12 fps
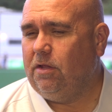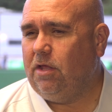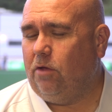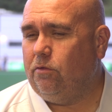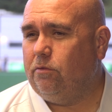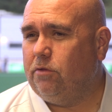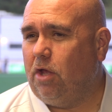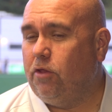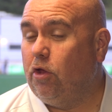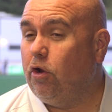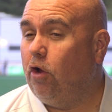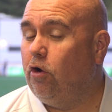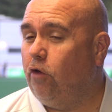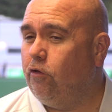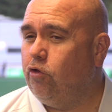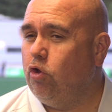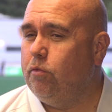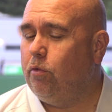and a lot of
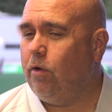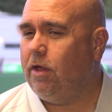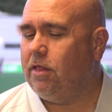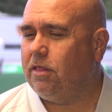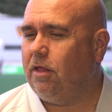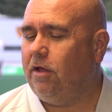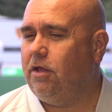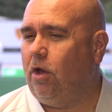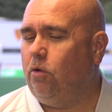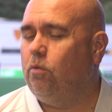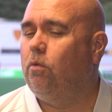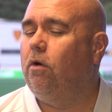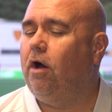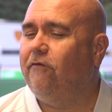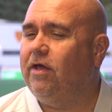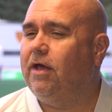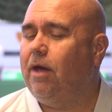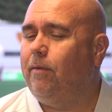the new boys, I
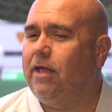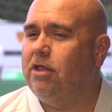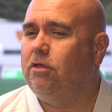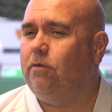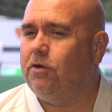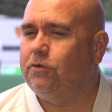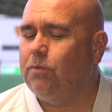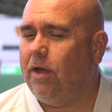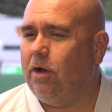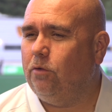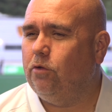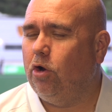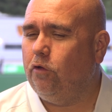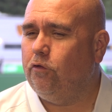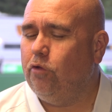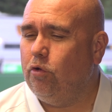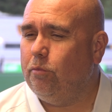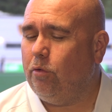think coming into it as well, a lot
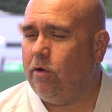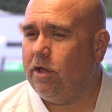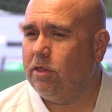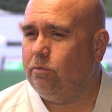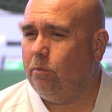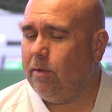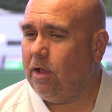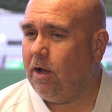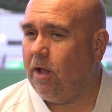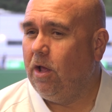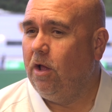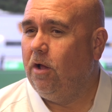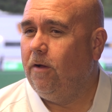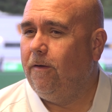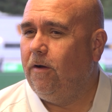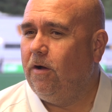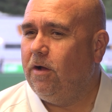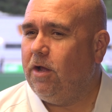of the new boys will be like,
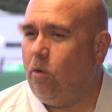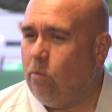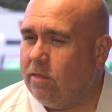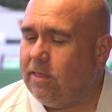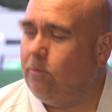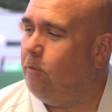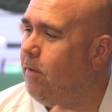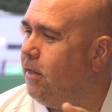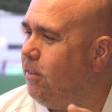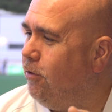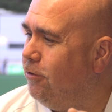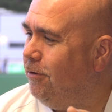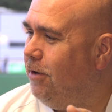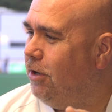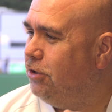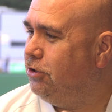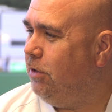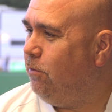we've seen what Mason can do
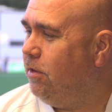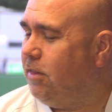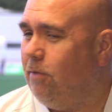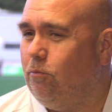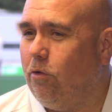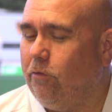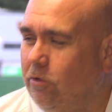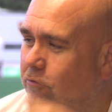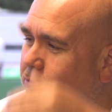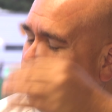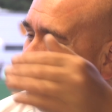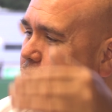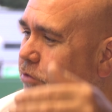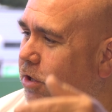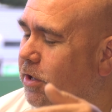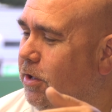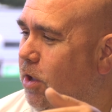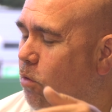last year. We've seen what
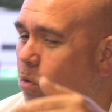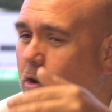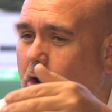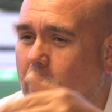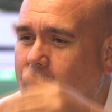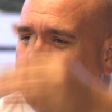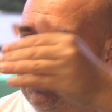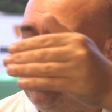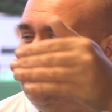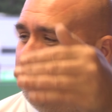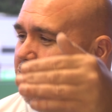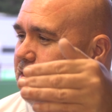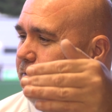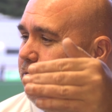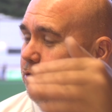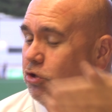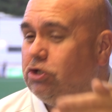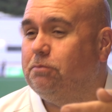what heights you can reach if
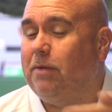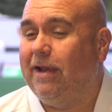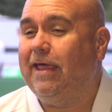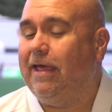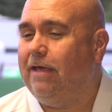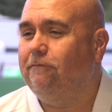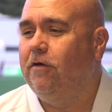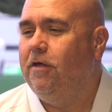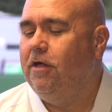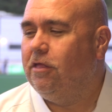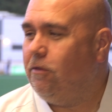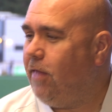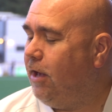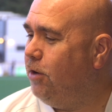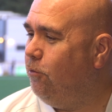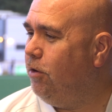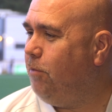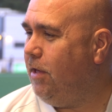you just believe. So they're going
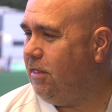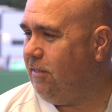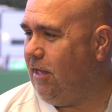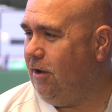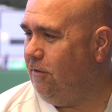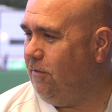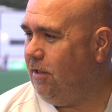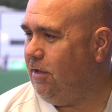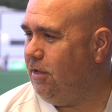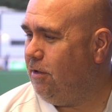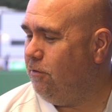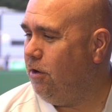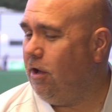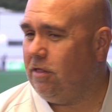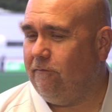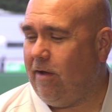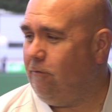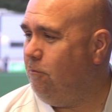to want a piece of that, aren't they? The
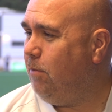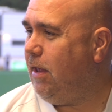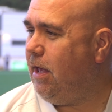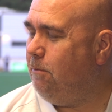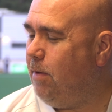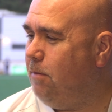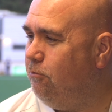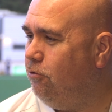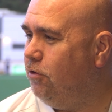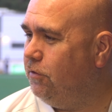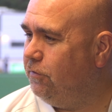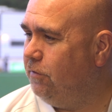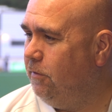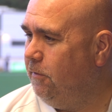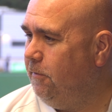likes of Aaron Blair, Ben Brooks,